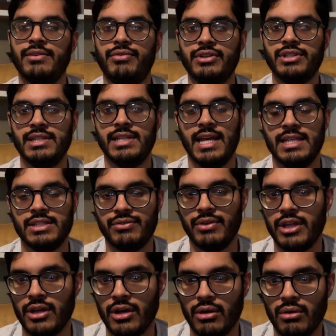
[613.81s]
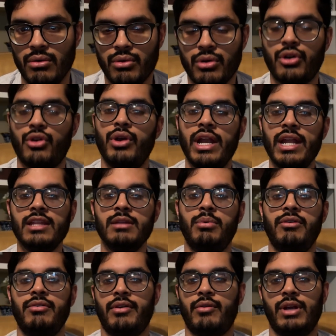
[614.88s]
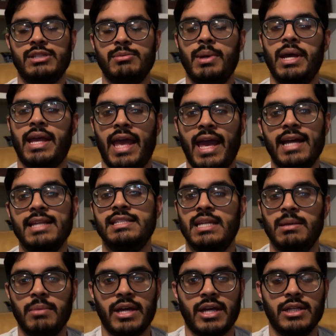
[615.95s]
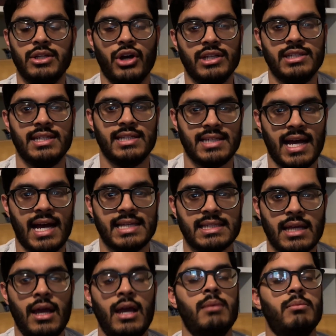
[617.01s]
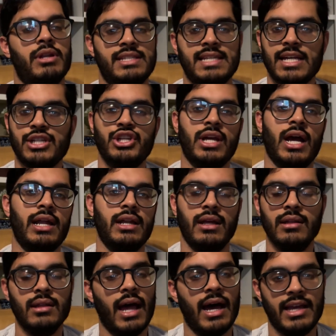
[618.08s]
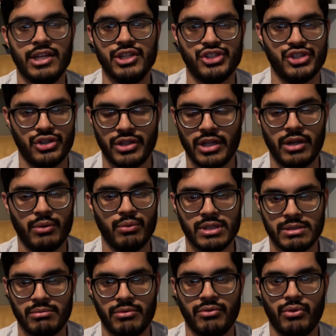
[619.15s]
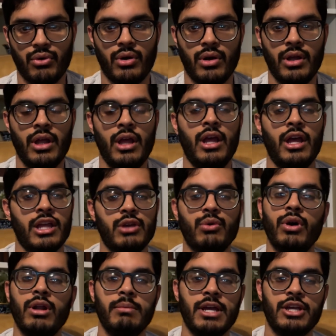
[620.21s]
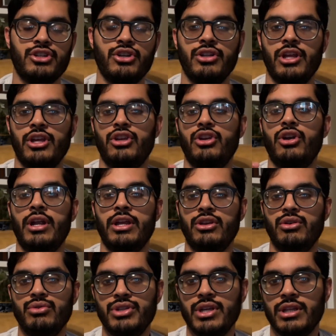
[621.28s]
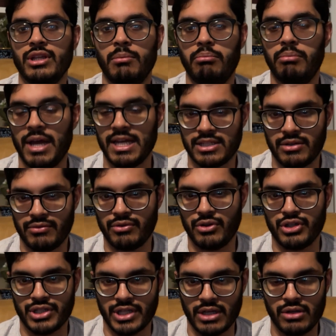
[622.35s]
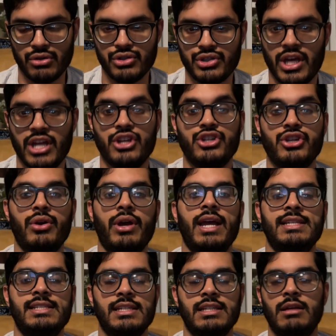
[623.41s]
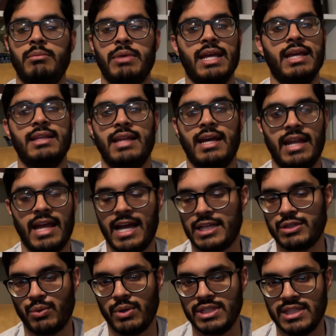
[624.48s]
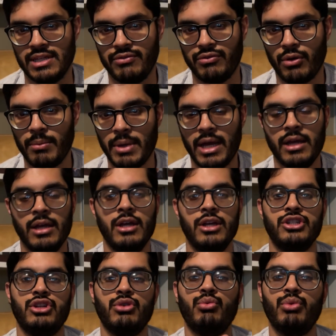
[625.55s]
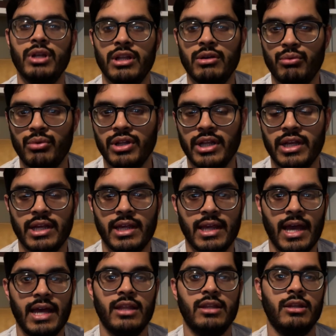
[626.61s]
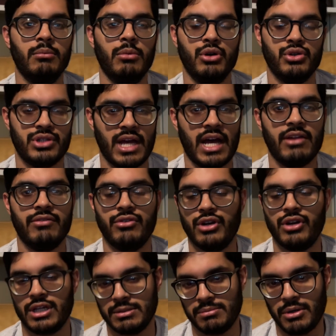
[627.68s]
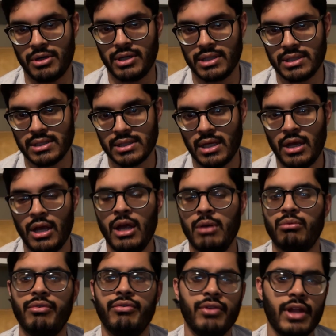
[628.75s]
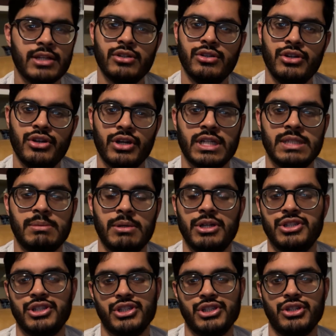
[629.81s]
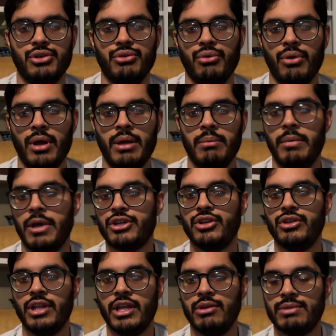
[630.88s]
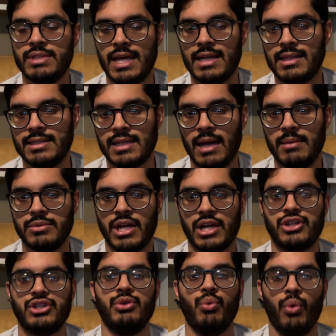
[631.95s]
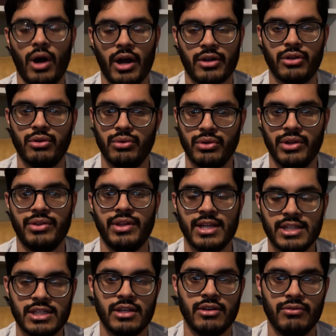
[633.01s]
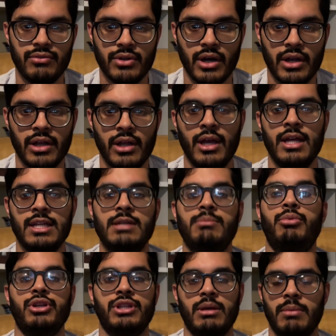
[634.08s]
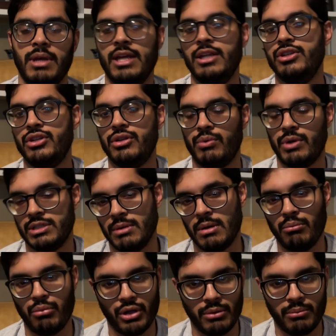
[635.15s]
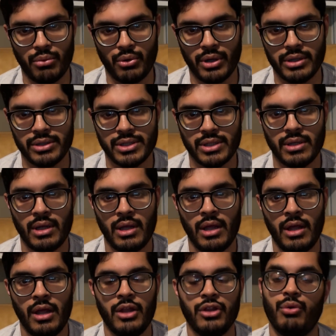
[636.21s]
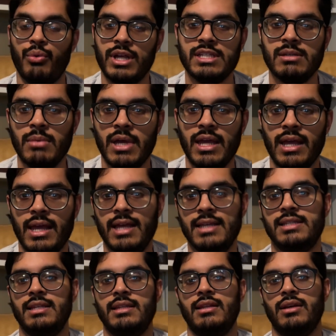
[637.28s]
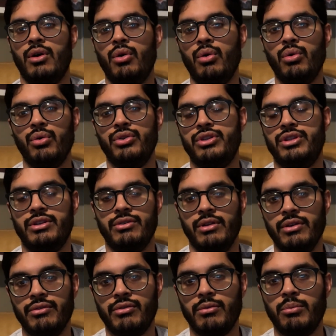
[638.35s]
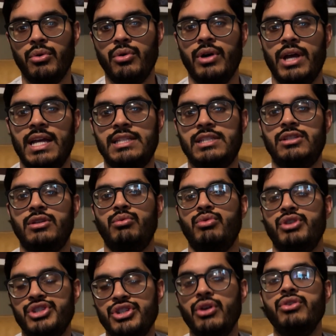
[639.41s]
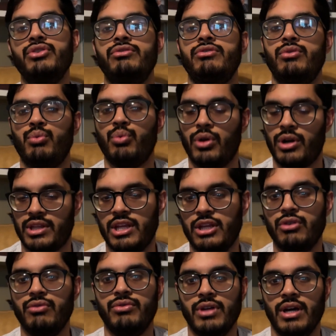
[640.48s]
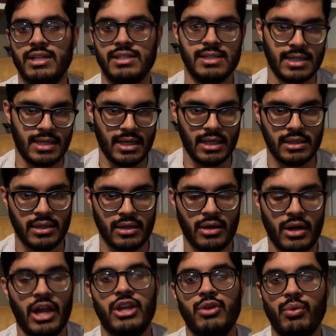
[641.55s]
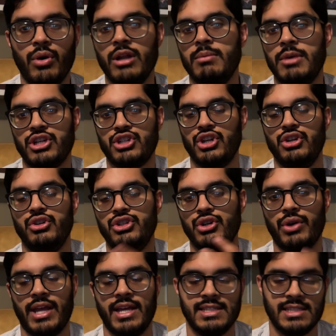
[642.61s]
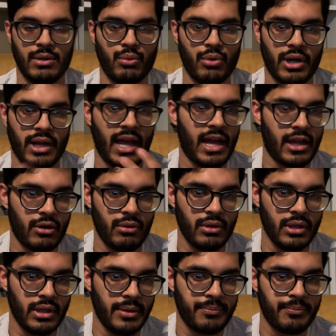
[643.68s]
for today's video. Creating the perfect resume can seem like a daunting task, but it's actually gotten a lot easier than it was before. You want to make sure that you're using the best of your skills and showcasing them in that XYZ format to really get the most out of your experience. Reflect on your experiences too. Make sure that you take the time to actually walk through the things that you've done to put them into the resume bullet points. The resume isn't the whole deliverable, it's the result of the work that you've done to get there, and you want to make sure you showcase that work accurately.